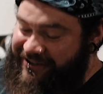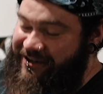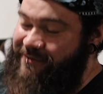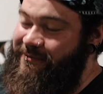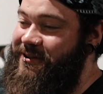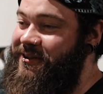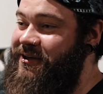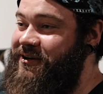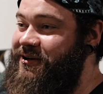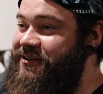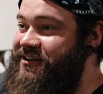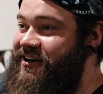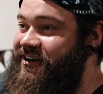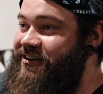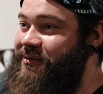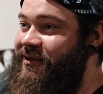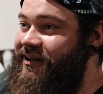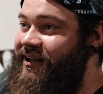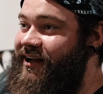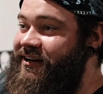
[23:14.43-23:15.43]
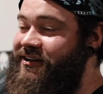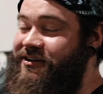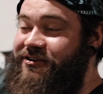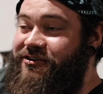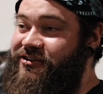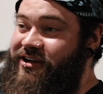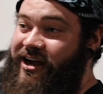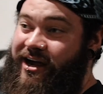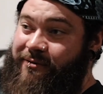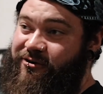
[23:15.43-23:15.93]
something that you're terrible at and you
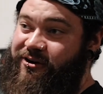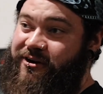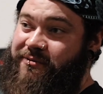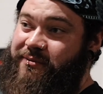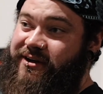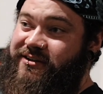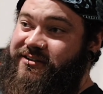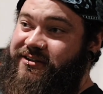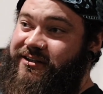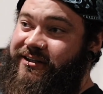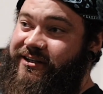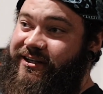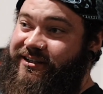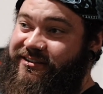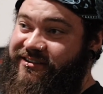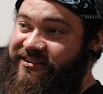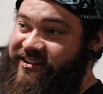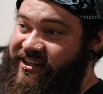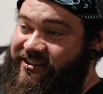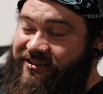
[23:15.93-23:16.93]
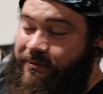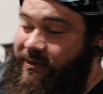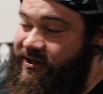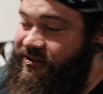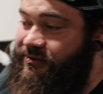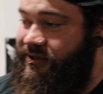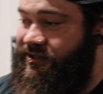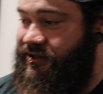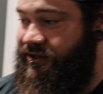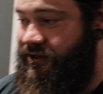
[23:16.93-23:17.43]
just hammer it, basically. That's the
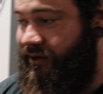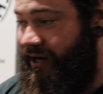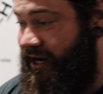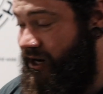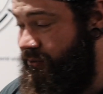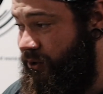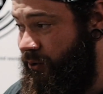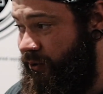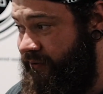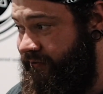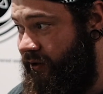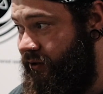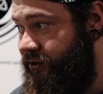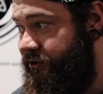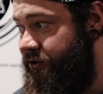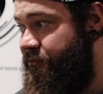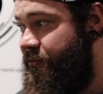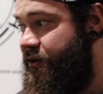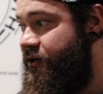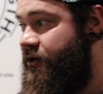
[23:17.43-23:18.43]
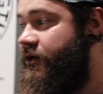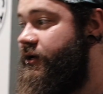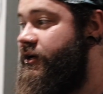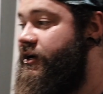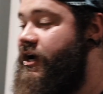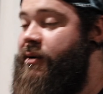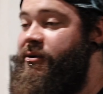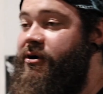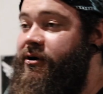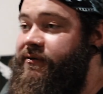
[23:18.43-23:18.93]
best way to do it. Hammer it with volume,
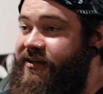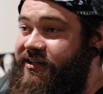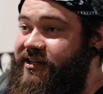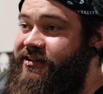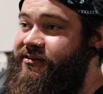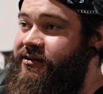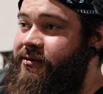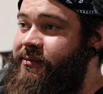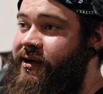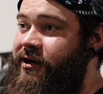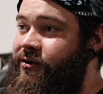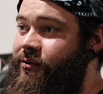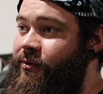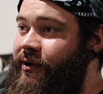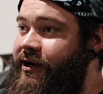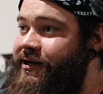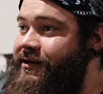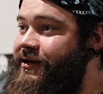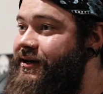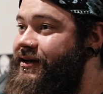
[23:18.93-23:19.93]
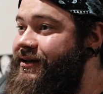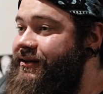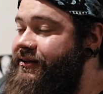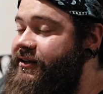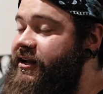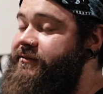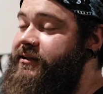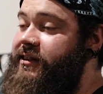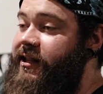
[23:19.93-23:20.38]
hammer it with a decent amount of weight, never